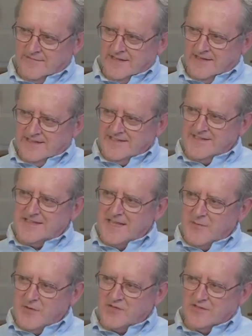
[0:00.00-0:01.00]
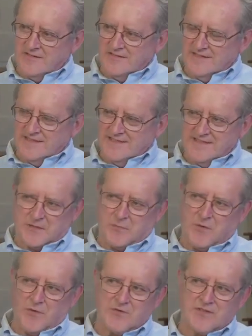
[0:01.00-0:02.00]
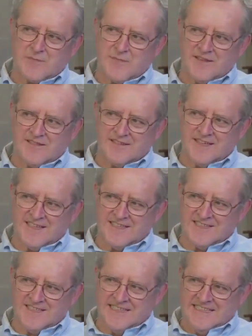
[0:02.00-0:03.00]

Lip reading: And is the image supposed to be the God?